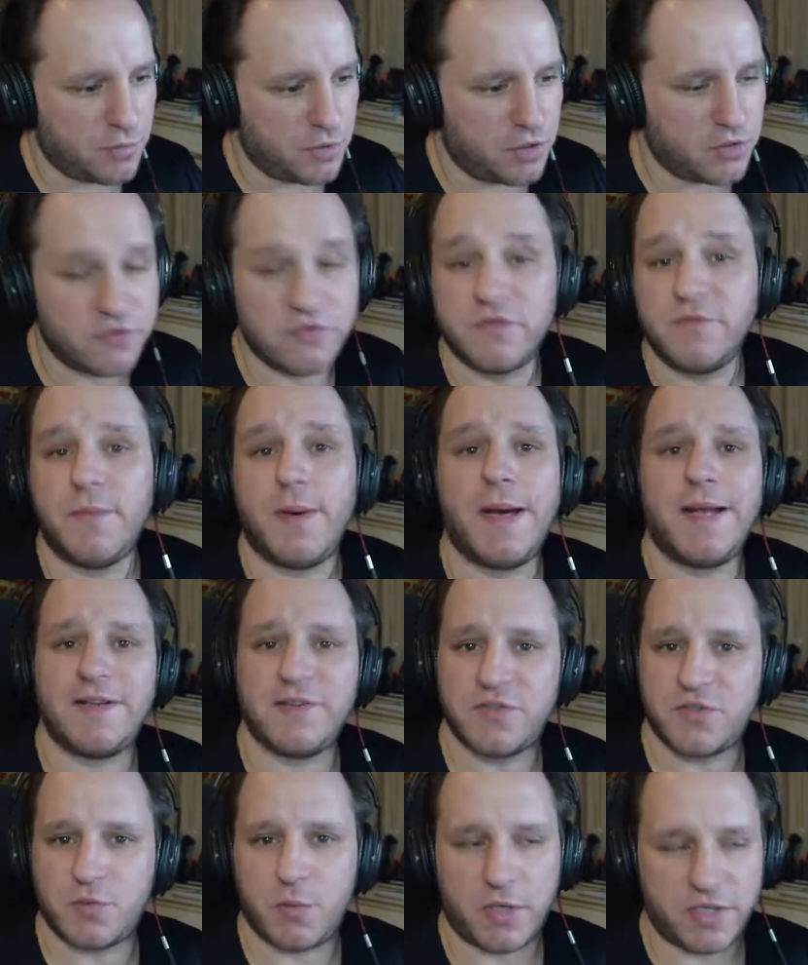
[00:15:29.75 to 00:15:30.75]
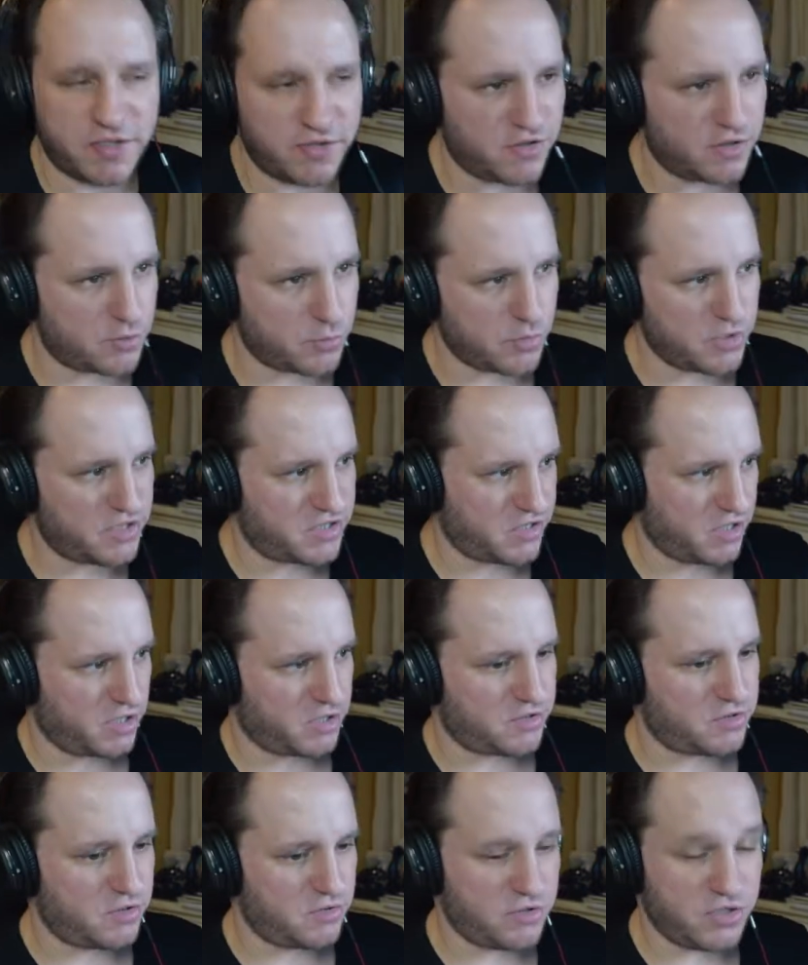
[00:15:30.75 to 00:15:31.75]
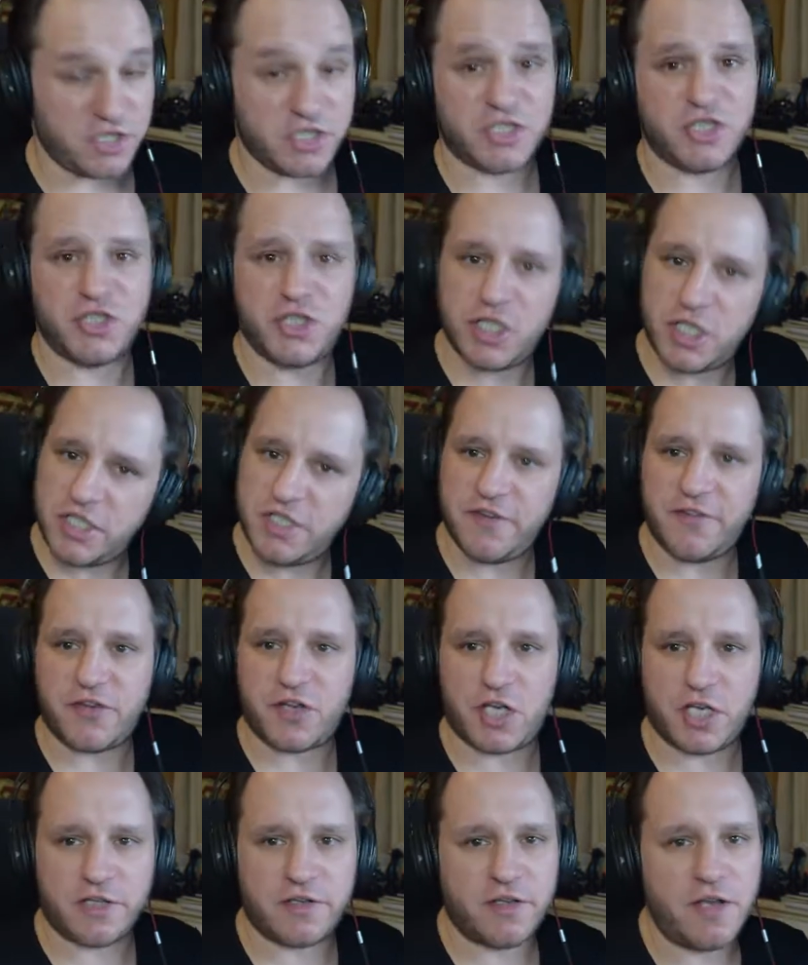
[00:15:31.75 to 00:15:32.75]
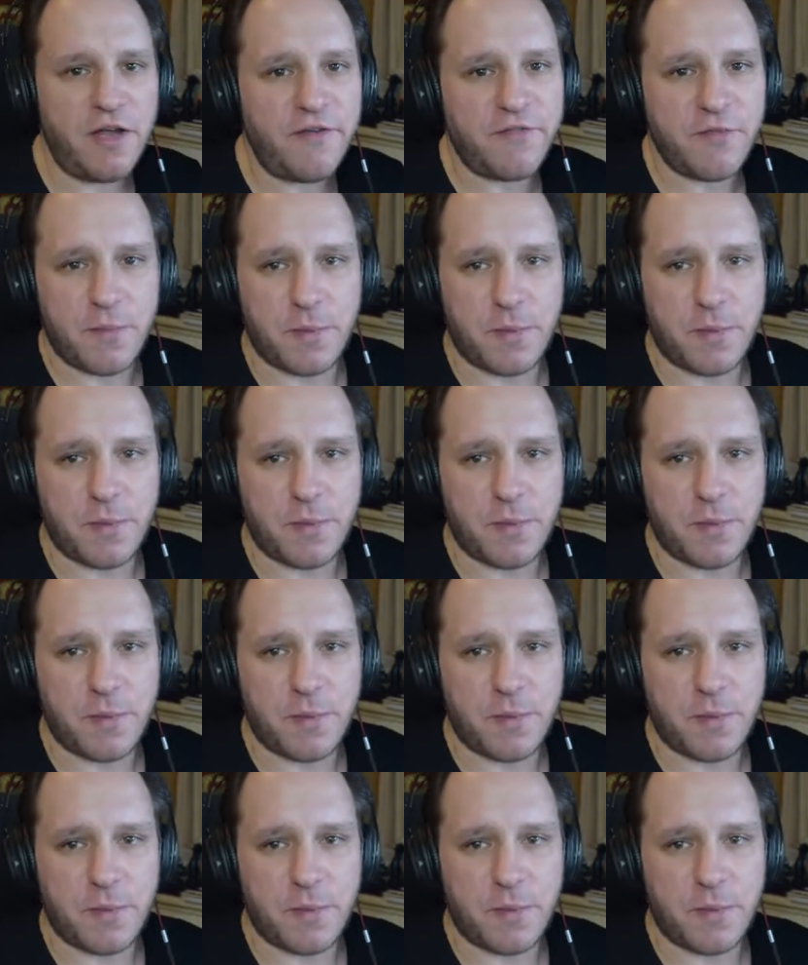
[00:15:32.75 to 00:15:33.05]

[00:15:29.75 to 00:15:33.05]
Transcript: because minus 20 degrees Celsius isn't significant enough